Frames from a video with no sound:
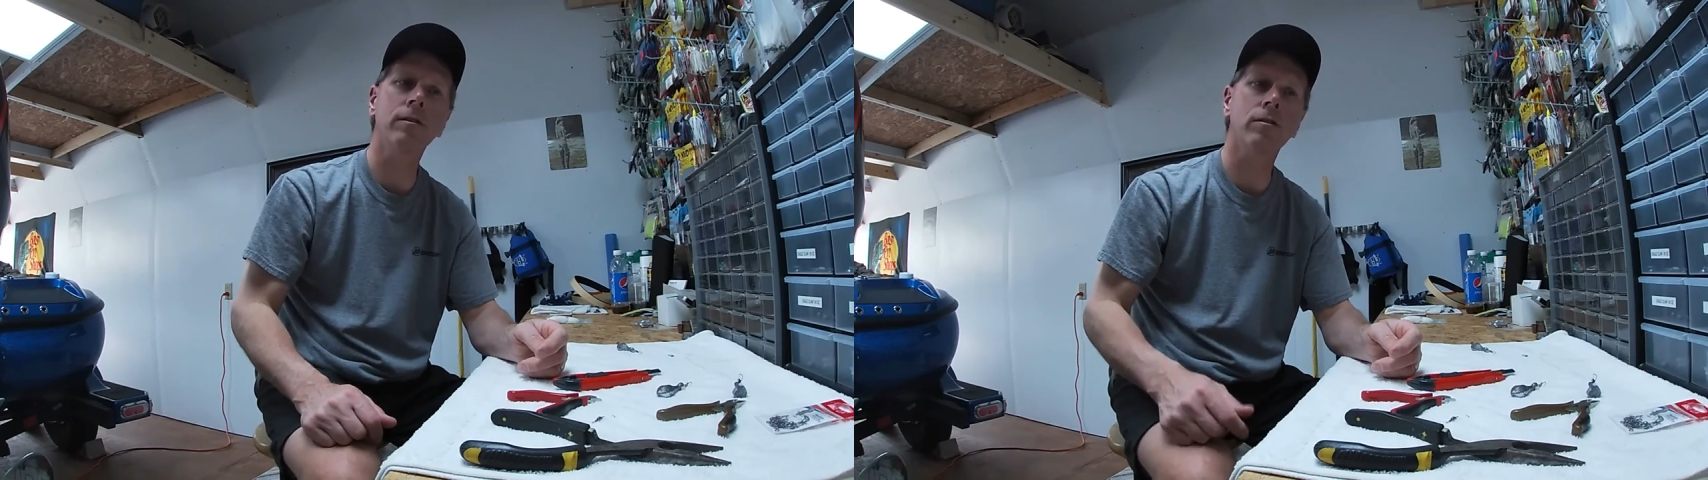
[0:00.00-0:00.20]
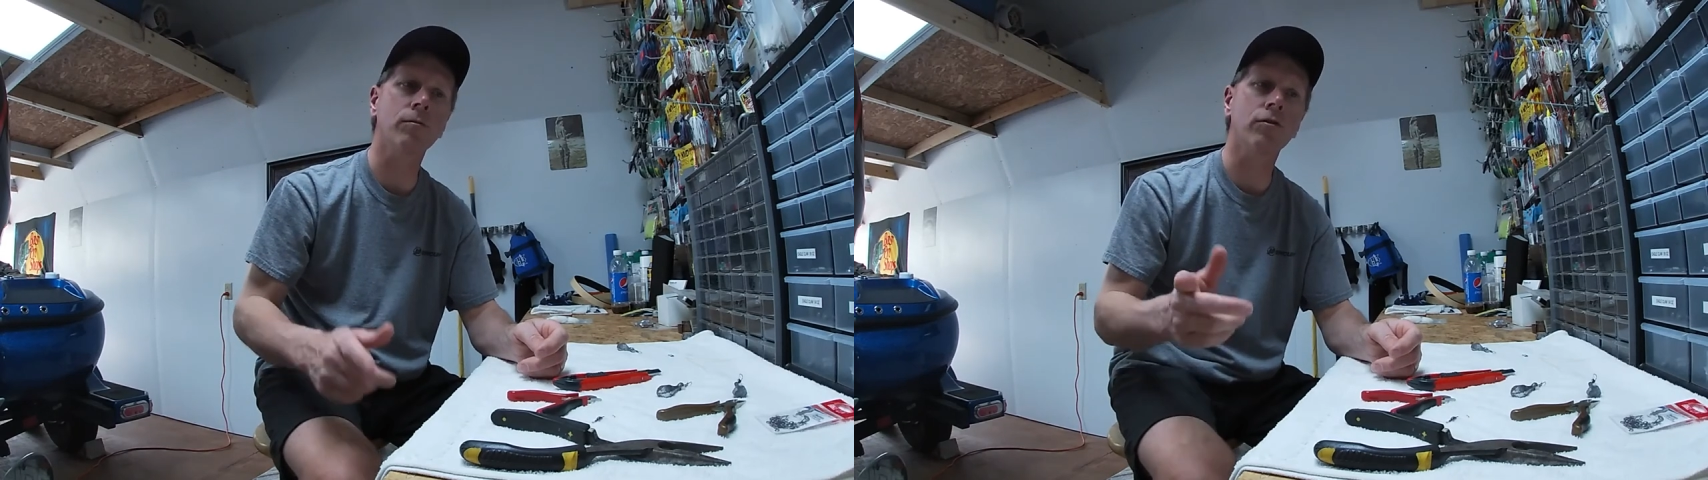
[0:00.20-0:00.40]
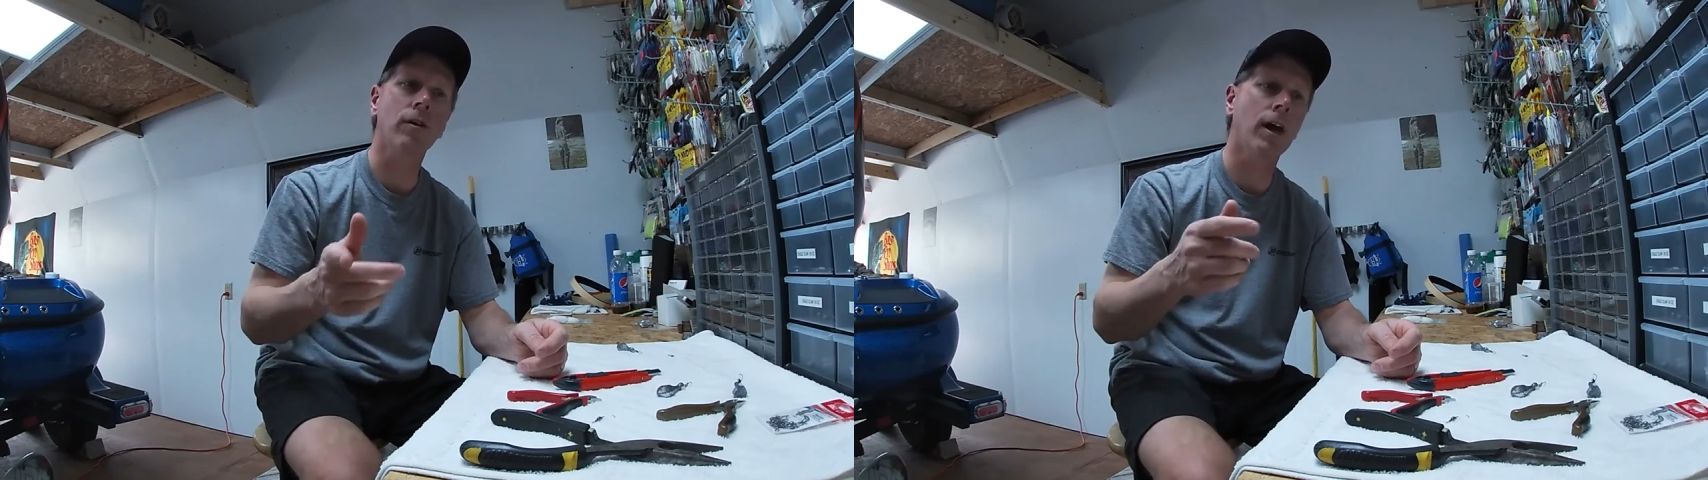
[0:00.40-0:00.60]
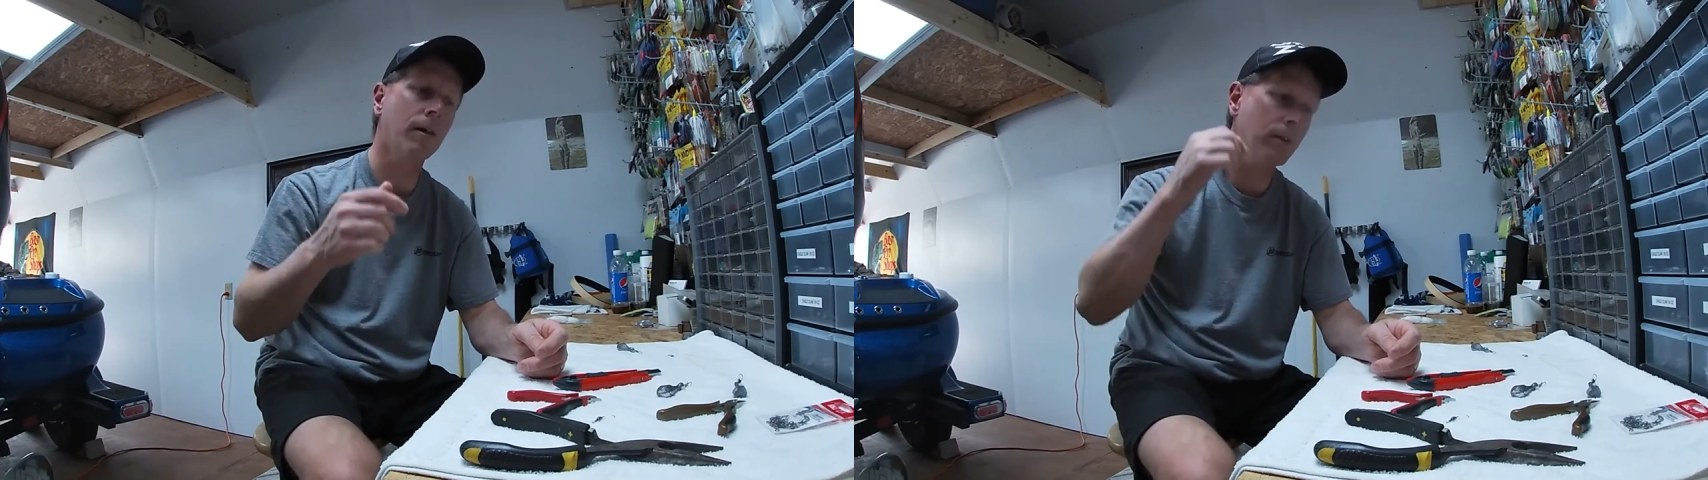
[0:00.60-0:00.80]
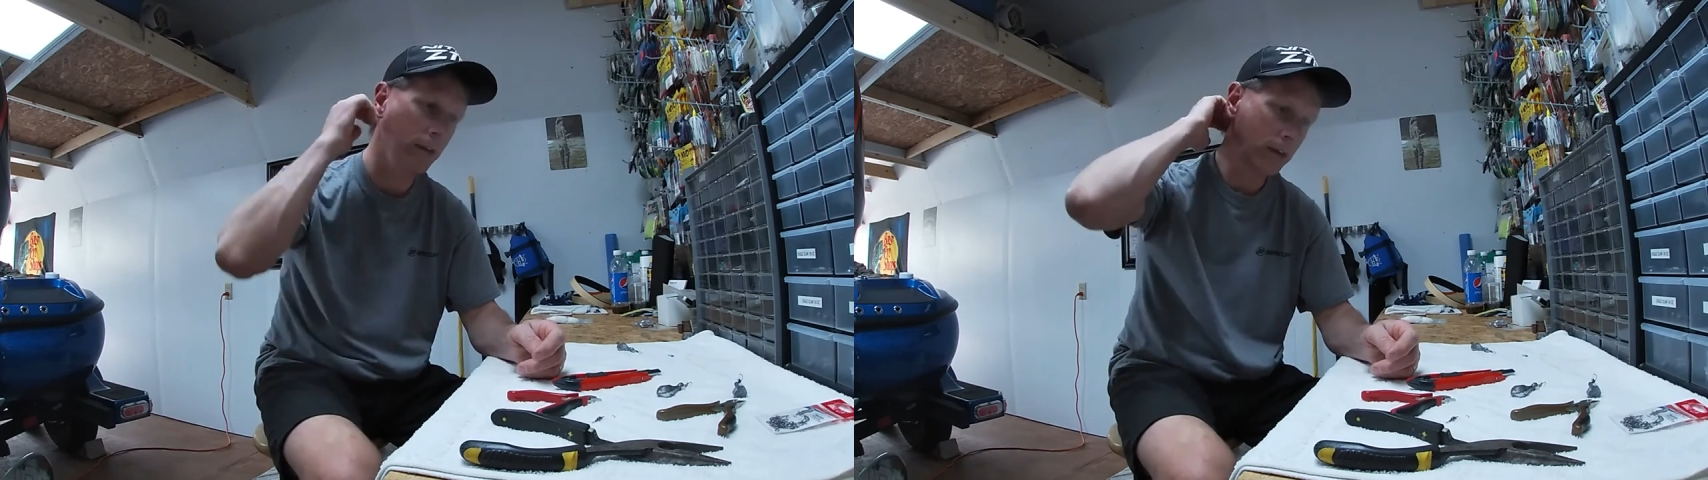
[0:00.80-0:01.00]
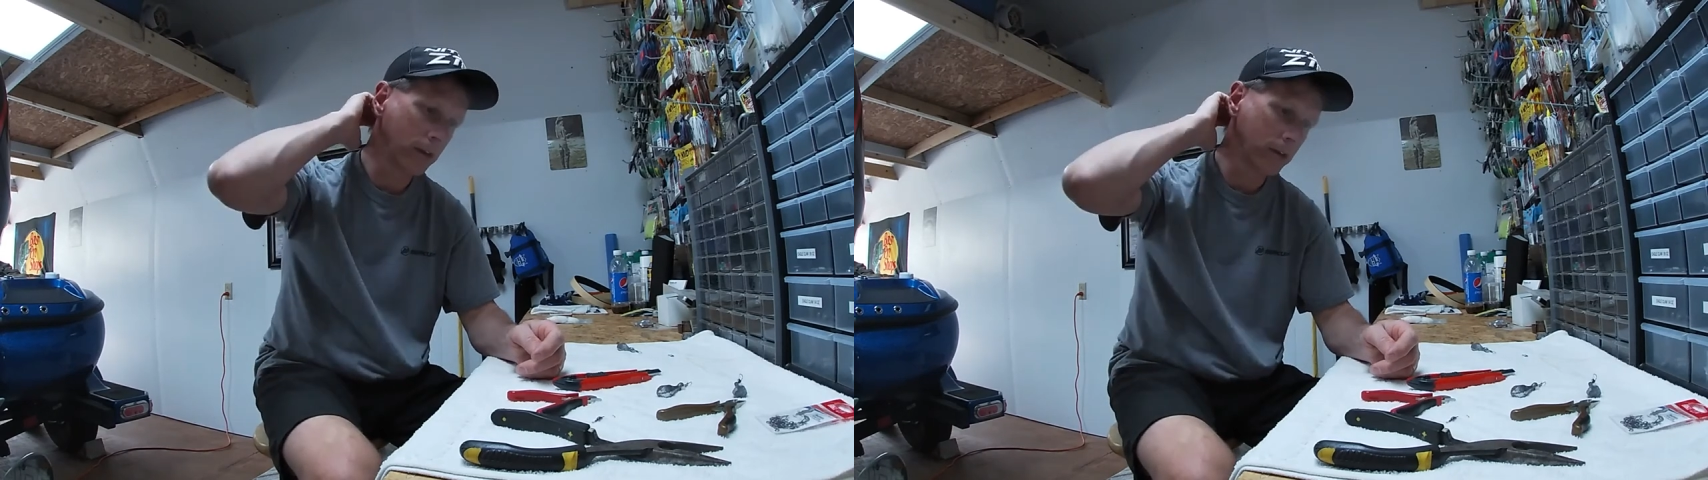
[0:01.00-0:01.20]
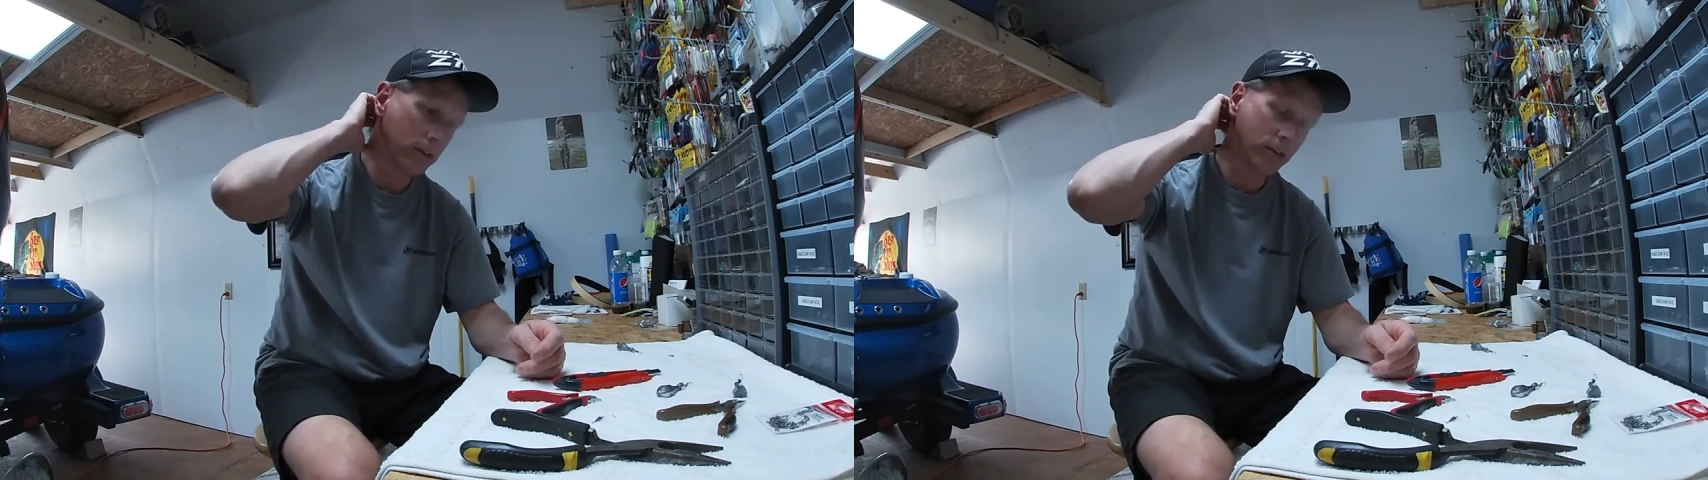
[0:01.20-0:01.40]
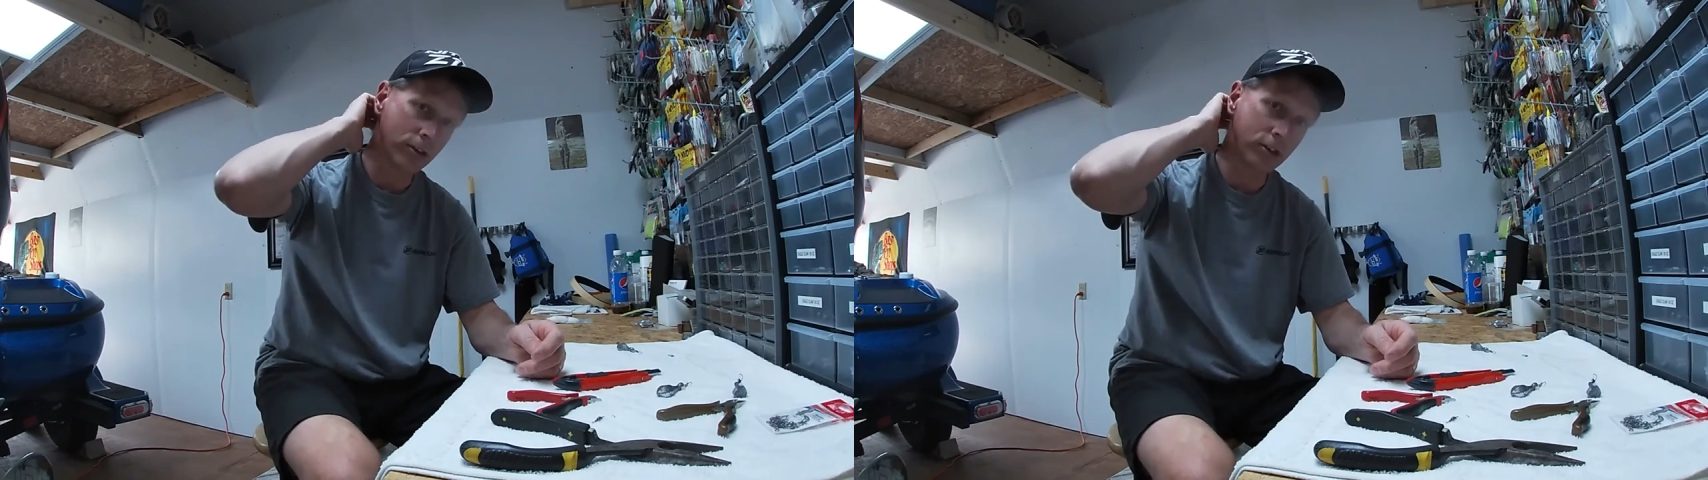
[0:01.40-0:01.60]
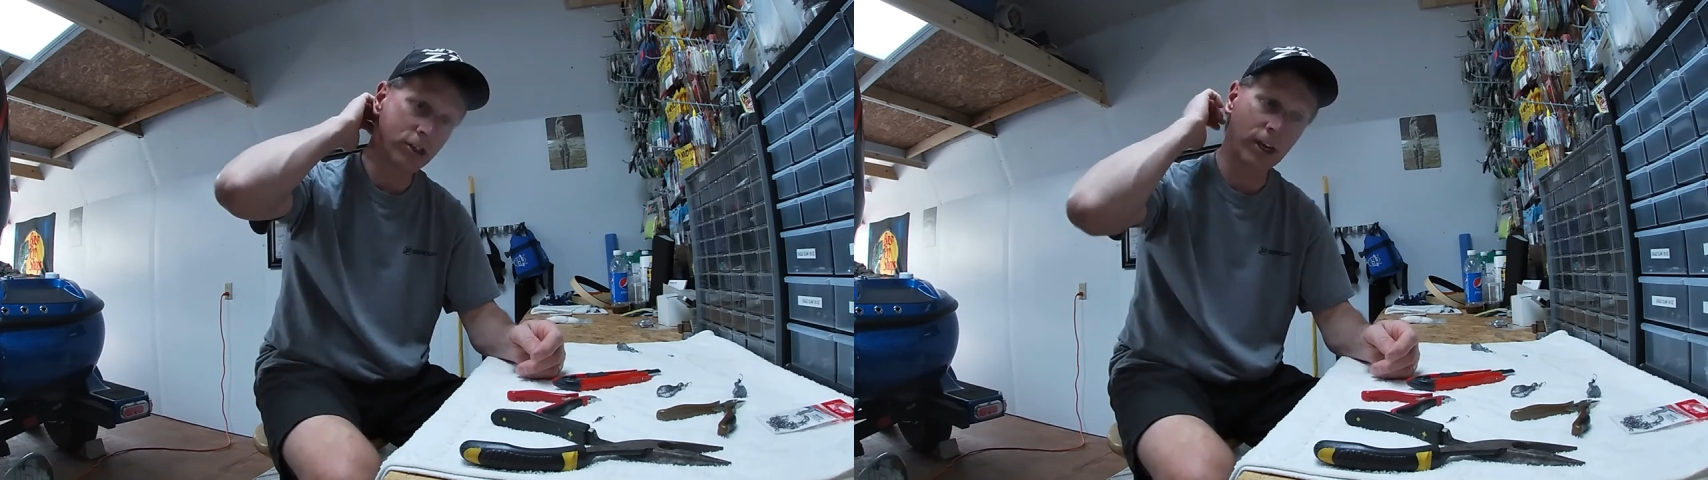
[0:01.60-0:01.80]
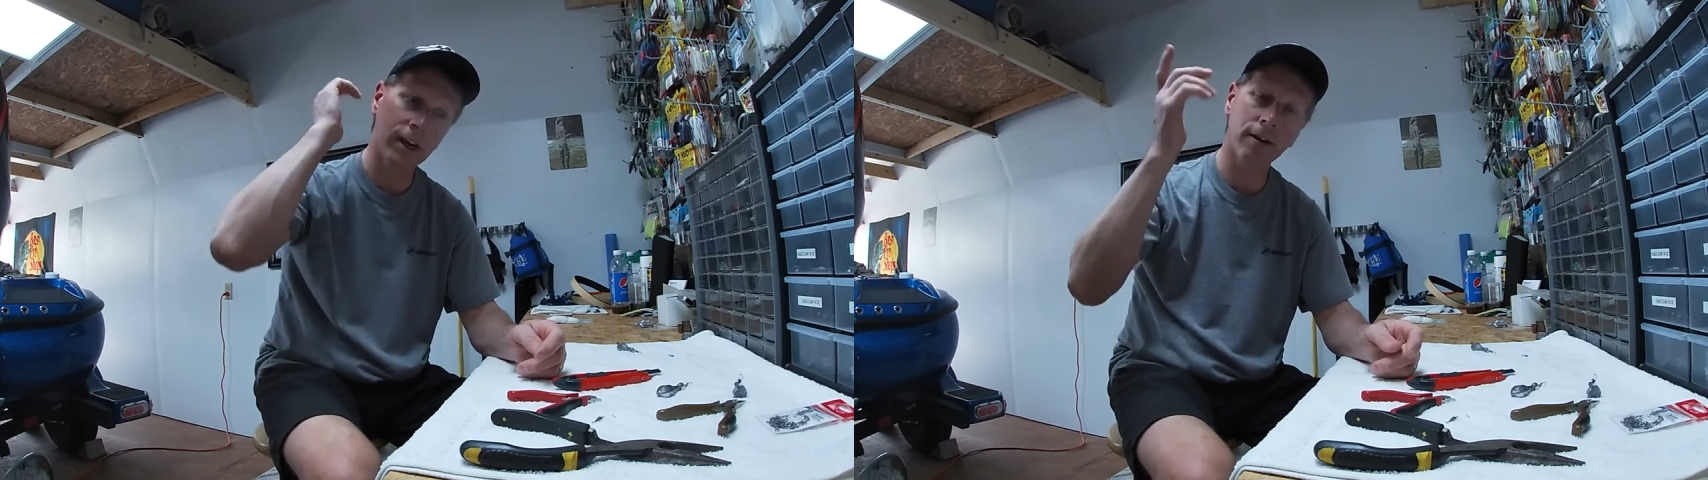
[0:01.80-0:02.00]
subscribe, and
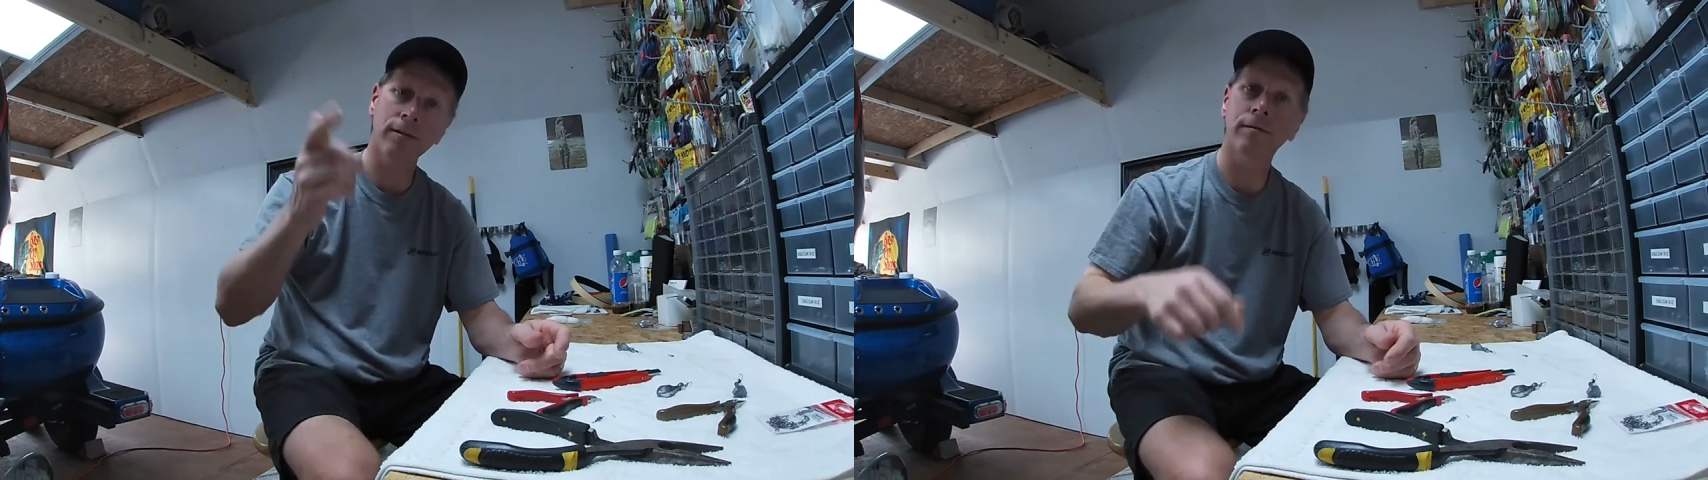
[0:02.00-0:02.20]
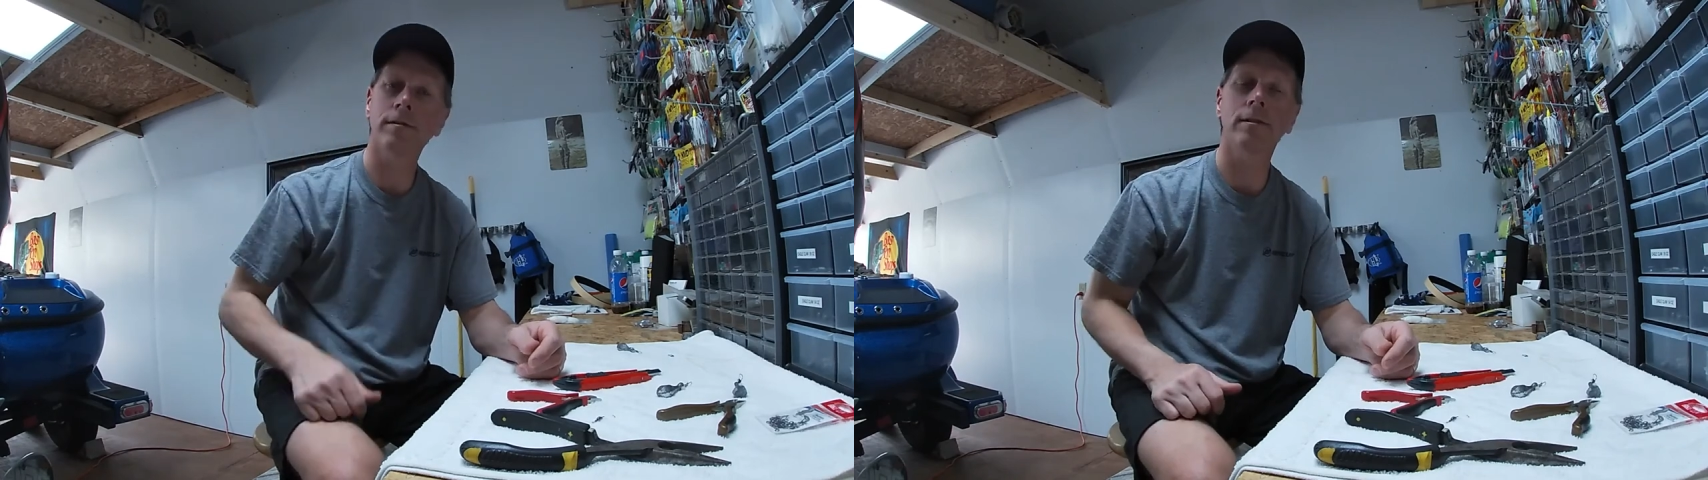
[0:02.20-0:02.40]
share.